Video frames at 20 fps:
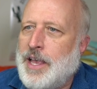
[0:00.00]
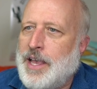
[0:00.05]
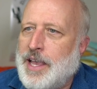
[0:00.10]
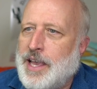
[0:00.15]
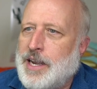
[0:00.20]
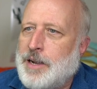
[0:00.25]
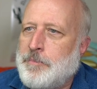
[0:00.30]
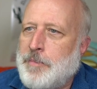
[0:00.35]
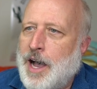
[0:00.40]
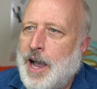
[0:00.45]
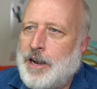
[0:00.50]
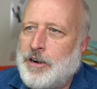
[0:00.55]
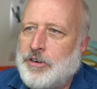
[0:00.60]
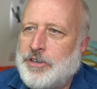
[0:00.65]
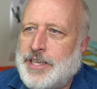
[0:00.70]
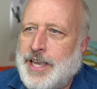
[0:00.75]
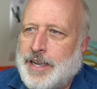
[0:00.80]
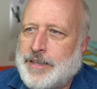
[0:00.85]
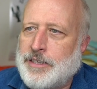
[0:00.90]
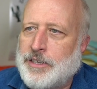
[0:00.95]
in a modern
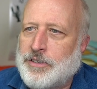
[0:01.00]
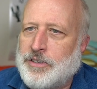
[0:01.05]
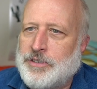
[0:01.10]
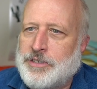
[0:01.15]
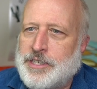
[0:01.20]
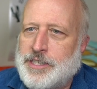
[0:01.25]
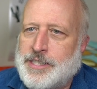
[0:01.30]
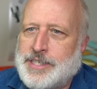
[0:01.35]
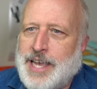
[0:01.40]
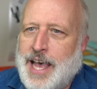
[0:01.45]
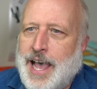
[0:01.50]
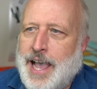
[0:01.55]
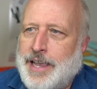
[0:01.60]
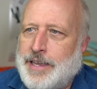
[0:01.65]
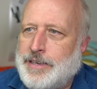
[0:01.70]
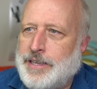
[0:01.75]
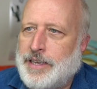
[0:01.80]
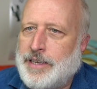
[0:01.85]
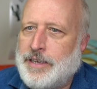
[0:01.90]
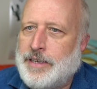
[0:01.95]
technical
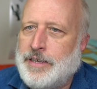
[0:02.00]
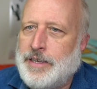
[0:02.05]
society.